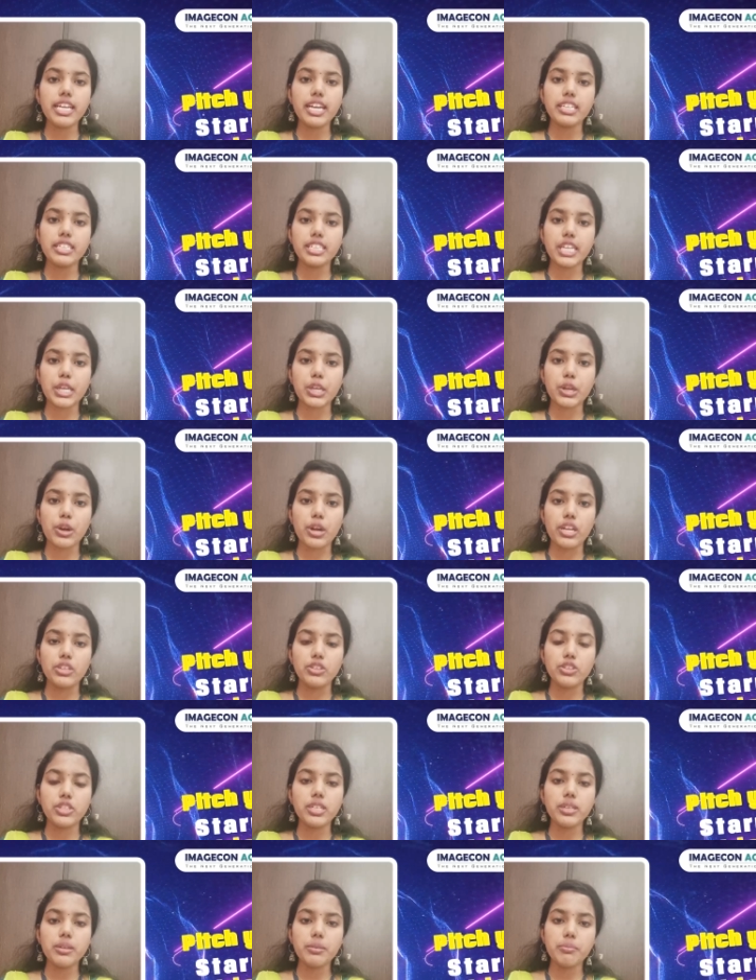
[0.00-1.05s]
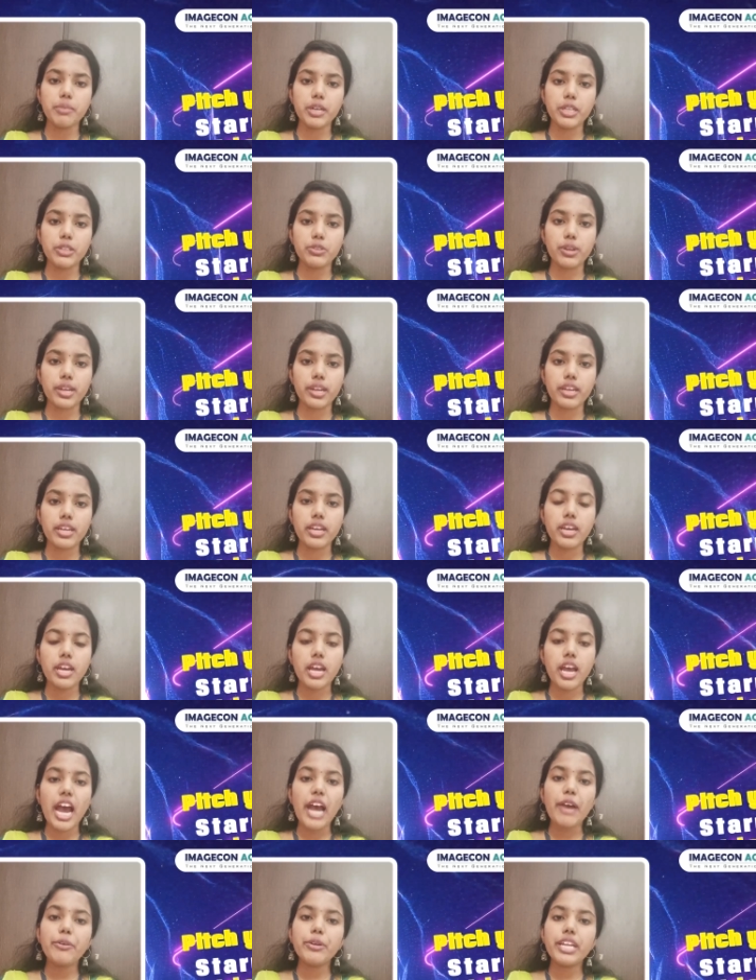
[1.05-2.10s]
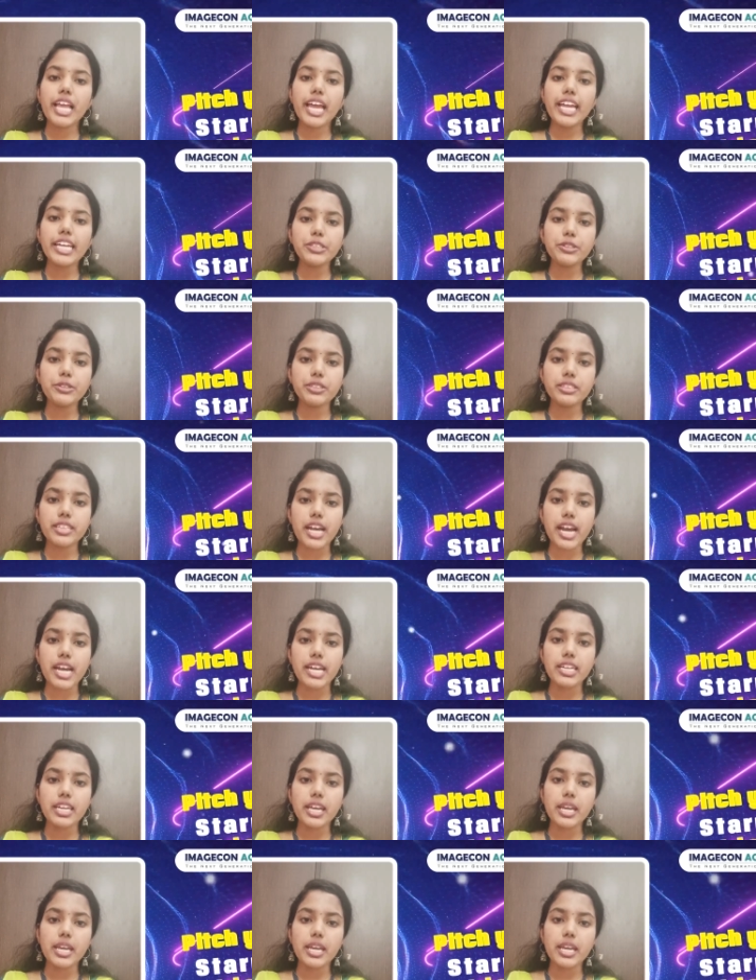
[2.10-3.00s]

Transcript: and Technology, Madurai. I would like to thank